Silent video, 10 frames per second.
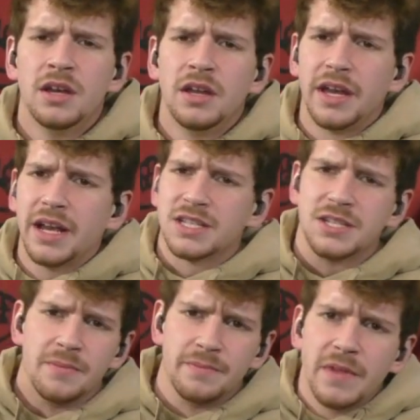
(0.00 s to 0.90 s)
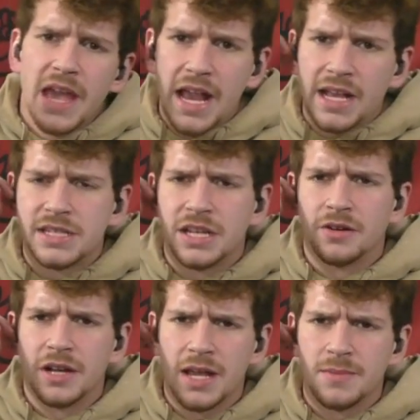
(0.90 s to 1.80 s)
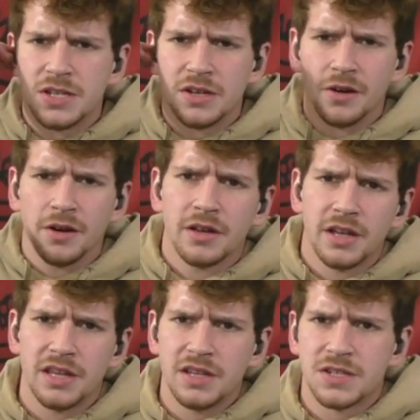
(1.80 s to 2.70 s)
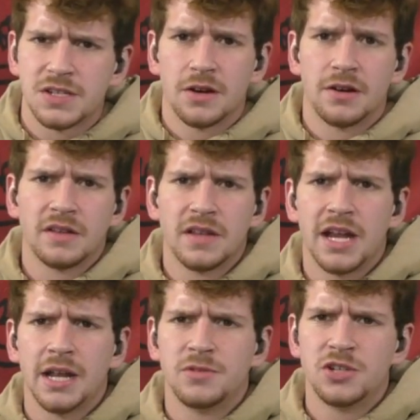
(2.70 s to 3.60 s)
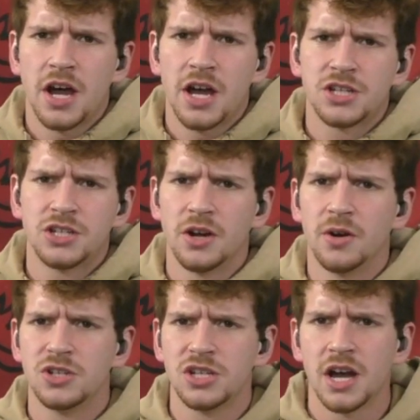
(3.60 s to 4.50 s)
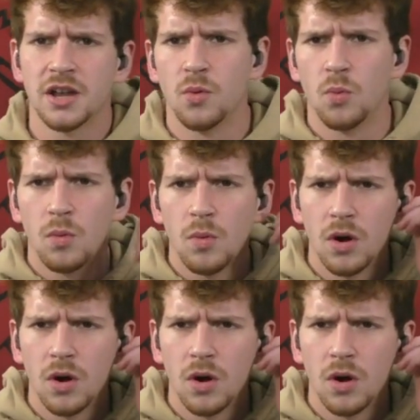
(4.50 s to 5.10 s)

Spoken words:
they got some A-tier names here in this starting lineup. Josh Ogianwona.